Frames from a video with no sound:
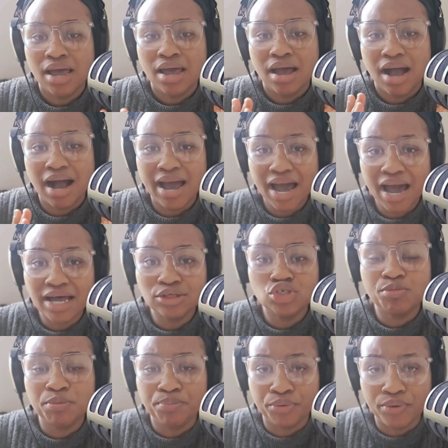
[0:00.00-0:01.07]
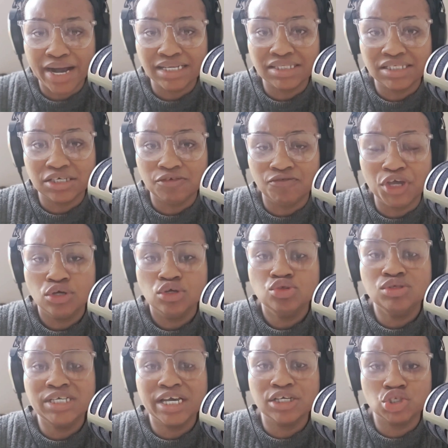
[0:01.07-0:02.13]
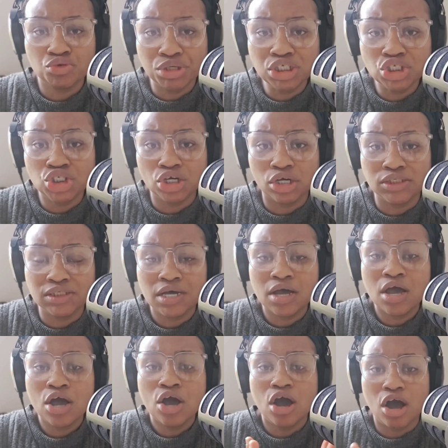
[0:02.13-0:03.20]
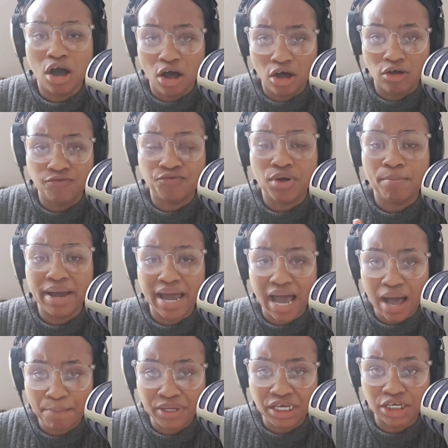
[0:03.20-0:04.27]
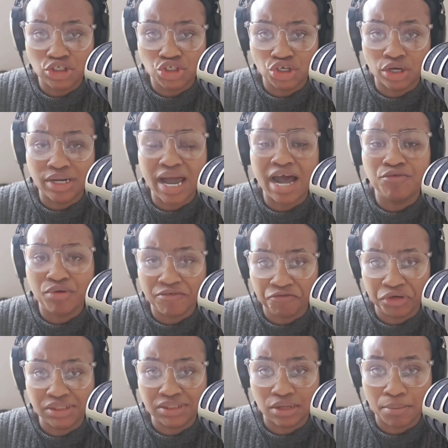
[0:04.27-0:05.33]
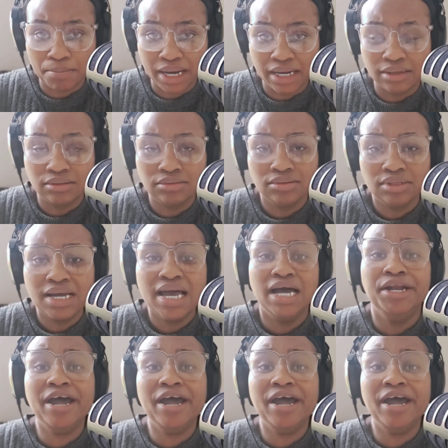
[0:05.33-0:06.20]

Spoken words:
I had to be proactive to take a screenshot of my application and reference number. And